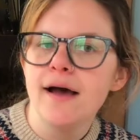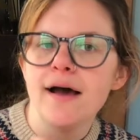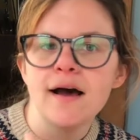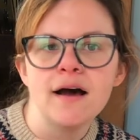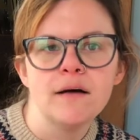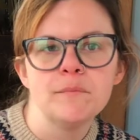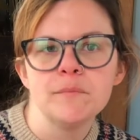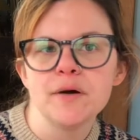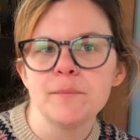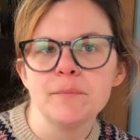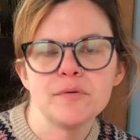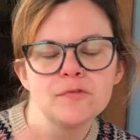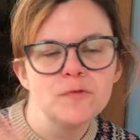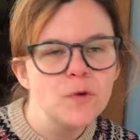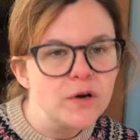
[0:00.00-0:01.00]
But
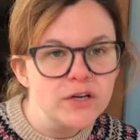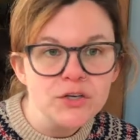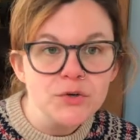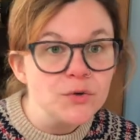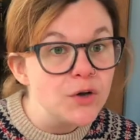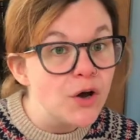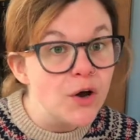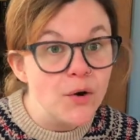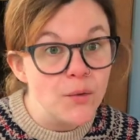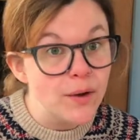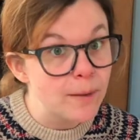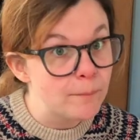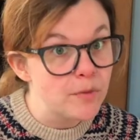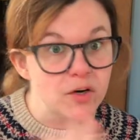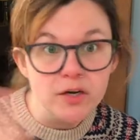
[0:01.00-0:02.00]
before you go
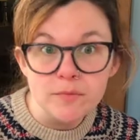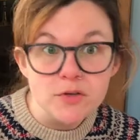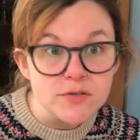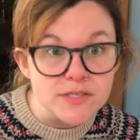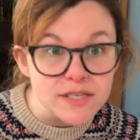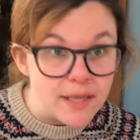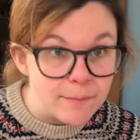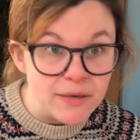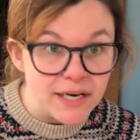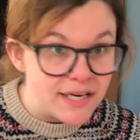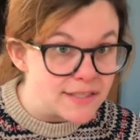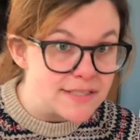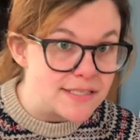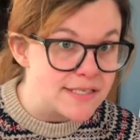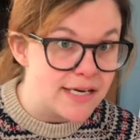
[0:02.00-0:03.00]
and put up those
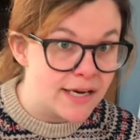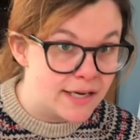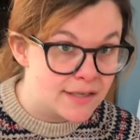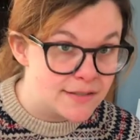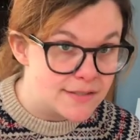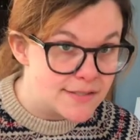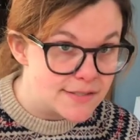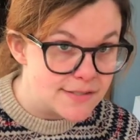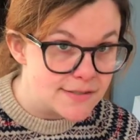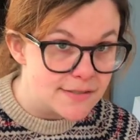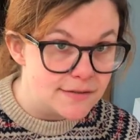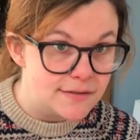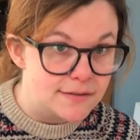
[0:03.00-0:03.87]
lemonade stands